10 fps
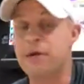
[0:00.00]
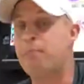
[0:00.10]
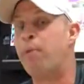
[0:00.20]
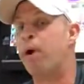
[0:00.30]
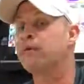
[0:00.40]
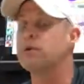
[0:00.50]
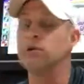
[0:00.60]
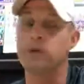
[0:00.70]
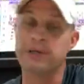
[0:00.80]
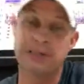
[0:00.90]
He barked at
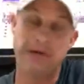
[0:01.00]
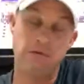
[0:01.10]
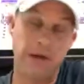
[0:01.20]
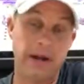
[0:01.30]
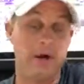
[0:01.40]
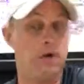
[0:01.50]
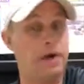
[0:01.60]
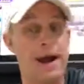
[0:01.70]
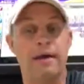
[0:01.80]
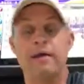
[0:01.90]
Luis Severino. Now,
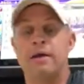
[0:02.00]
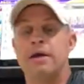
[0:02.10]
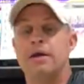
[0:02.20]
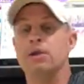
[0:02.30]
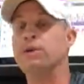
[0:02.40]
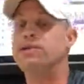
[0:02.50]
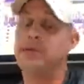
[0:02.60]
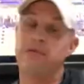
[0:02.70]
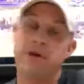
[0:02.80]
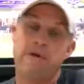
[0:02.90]
granted, Luis
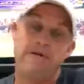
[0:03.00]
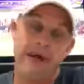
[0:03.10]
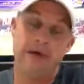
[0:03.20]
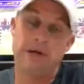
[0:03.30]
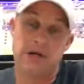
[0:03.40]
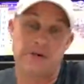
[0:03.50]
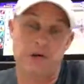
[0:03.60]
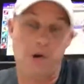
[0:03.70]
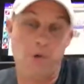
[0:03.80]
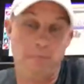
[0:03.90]
Severino failed to
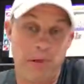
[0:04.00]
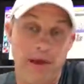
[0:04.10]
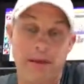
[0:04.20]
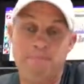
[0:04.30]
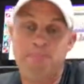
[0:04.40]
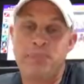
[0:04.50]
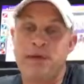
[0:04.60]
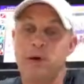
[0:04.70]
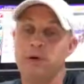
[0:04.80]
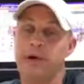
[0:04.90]
cover home plate
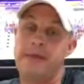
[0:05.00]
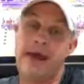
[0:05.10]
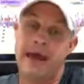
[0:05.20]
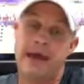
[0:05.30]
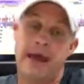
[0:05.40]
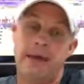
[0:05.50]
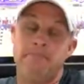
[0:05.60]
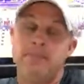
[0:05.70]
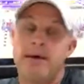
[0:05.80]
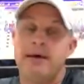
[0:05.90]
early in that
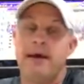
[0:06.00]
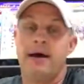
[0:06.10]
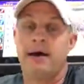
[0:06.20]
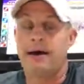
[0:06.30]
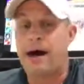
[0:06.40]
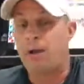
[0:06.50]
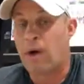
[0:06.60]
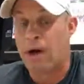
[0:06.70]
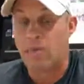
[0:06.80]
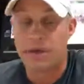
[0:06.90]
game on a
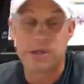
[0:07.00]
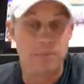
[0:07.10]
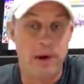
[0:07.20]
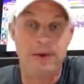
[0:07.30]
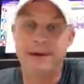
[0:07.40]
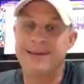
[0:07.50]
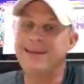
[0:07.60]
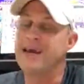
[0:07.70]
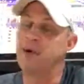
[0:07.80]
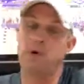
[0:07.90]
wild pitch, but
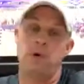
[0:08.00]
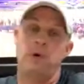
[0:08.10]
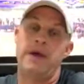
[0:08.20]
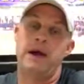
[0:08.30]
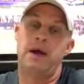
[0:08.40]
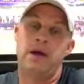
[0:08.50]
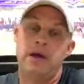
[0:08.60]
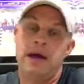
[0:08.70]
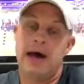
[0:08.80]
neither here nor there.